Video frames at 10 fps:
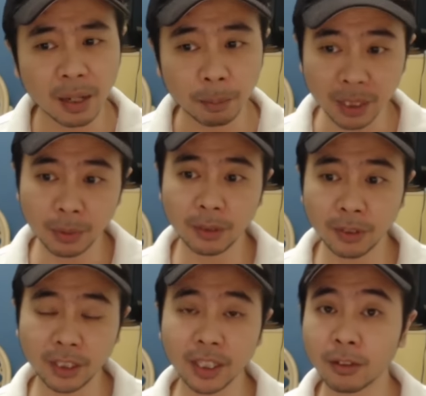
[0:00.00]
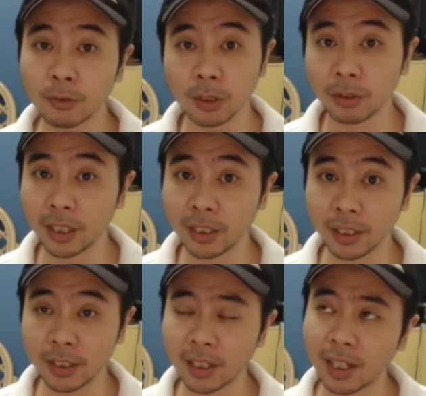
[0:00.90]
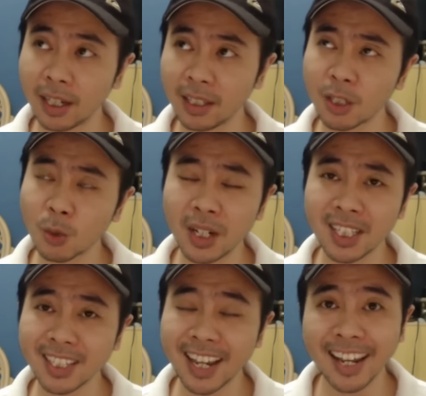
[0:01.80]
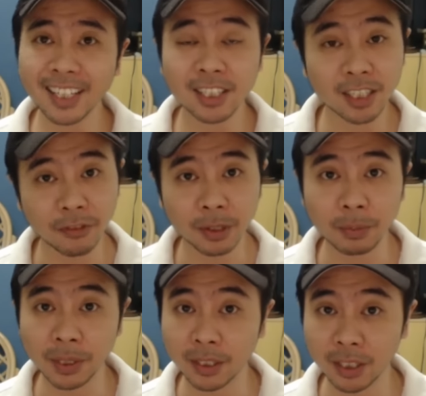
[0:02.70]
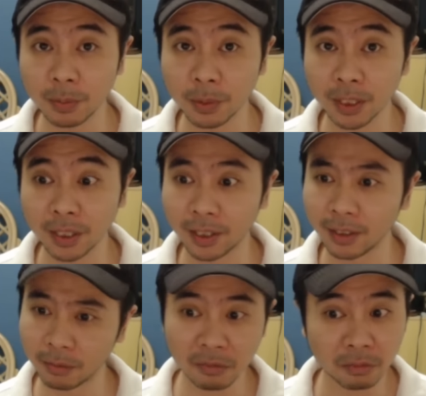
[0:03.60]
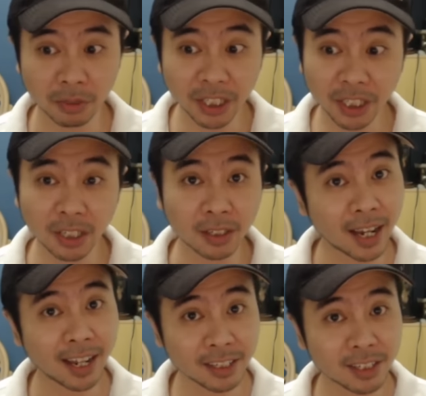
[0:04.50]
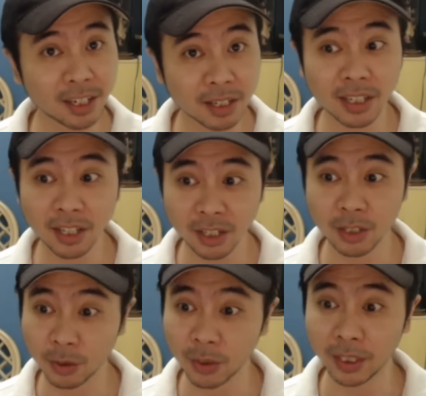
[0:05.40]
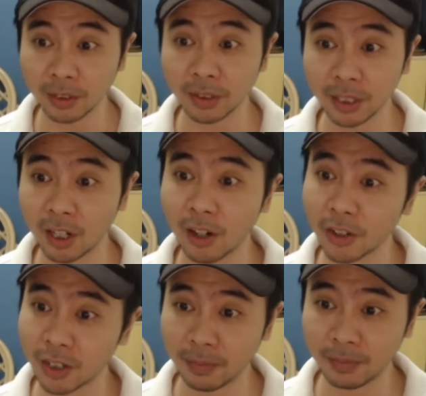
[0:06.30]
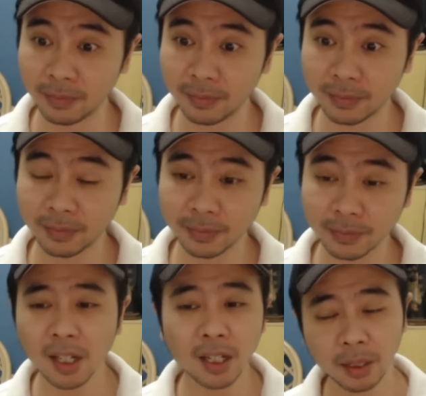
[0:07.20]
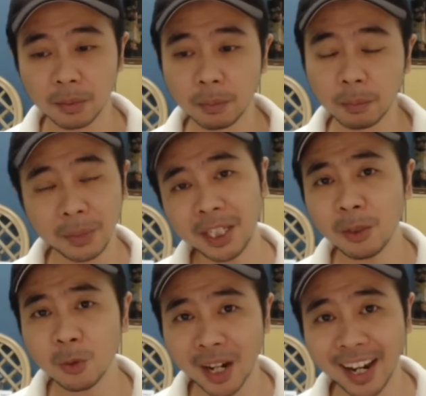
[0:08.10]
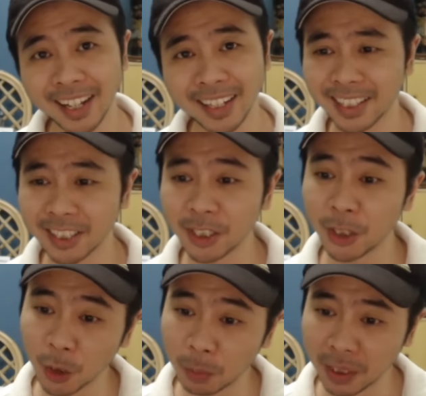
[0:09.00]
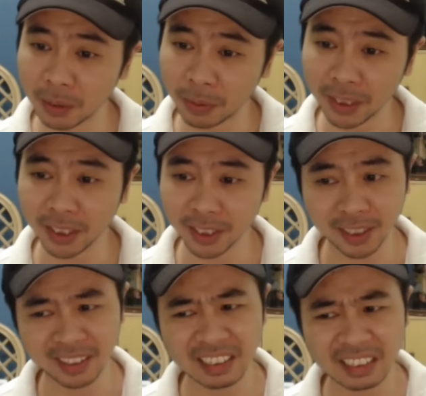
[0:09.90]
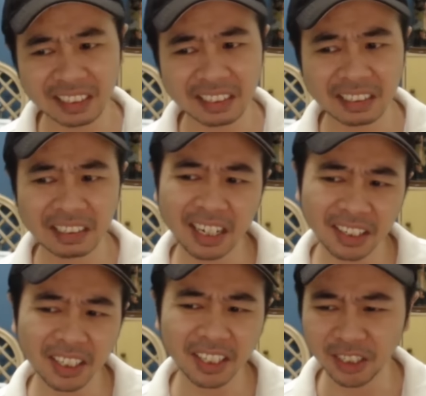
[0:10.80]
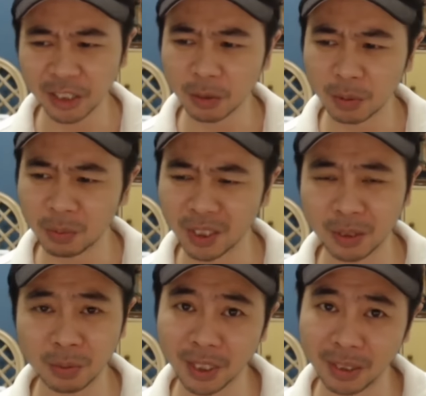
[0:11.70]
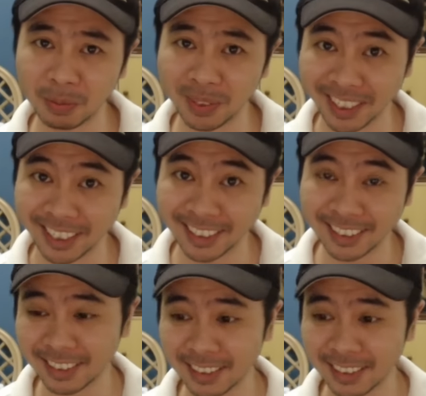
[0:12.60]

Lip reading: BB regen for 3 turns. This one is at 7 BC per turn. Pretty good. I'd say this is really awesome. Meanwhile, his UBB here, I think his UBB is pretty plain.